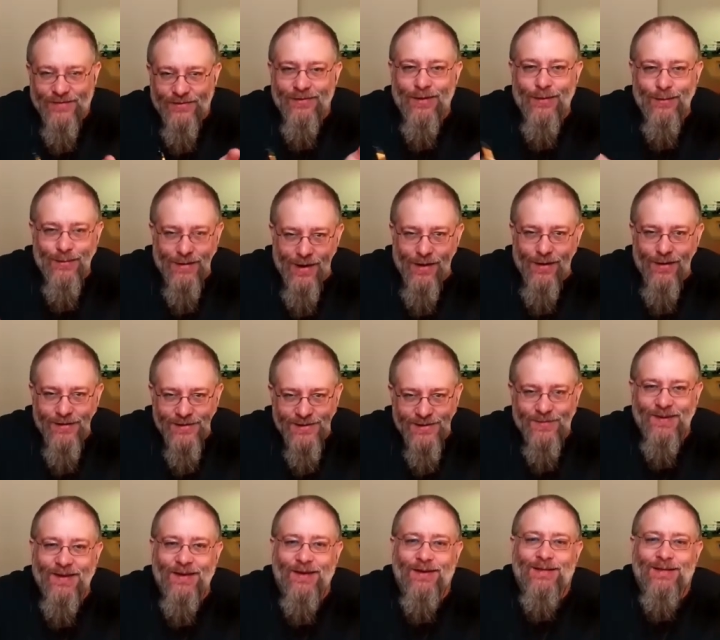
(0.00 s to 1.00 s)
grow larger
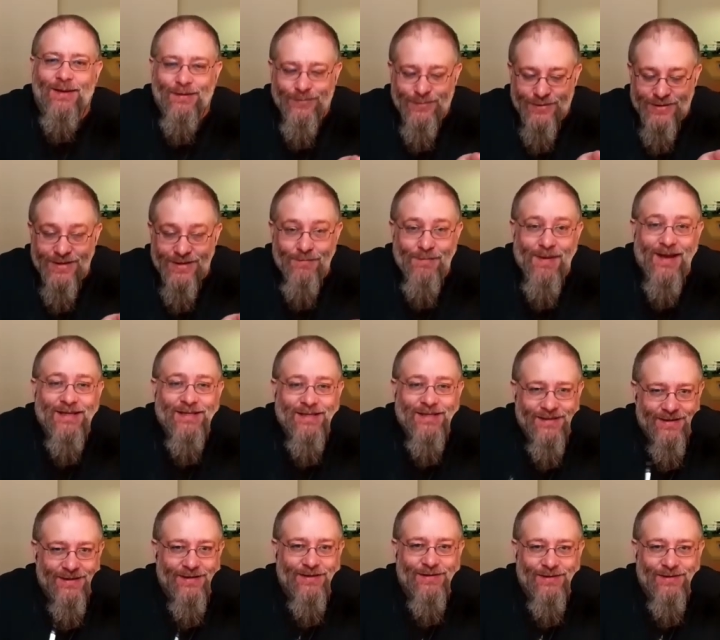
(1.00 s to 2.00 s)
because I was
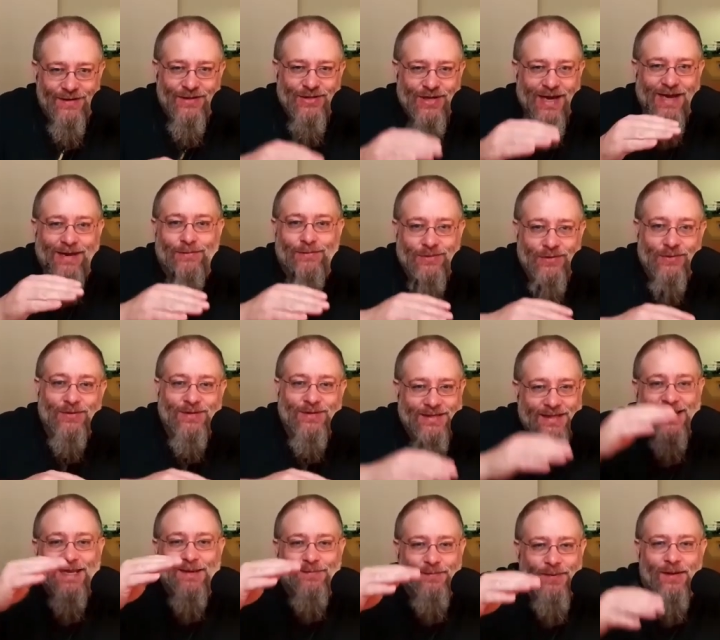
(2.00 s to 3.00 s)
imagining that the channels got
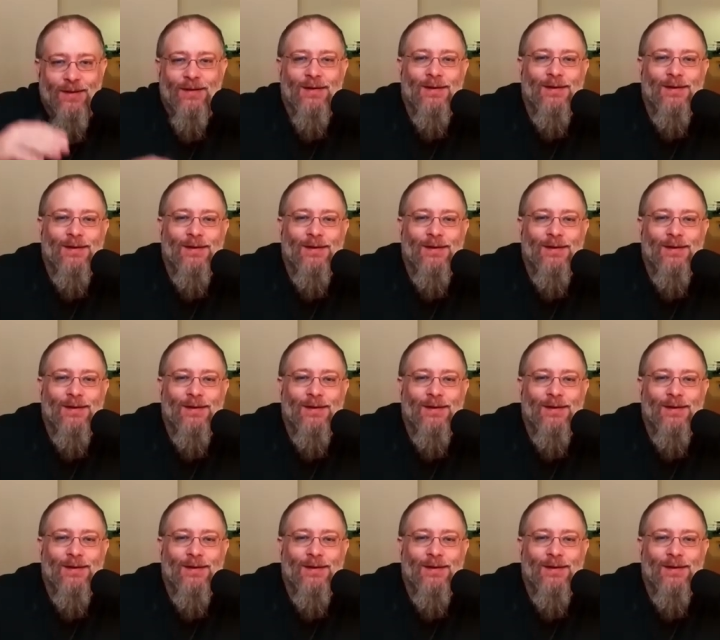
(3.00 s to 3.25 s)
deeper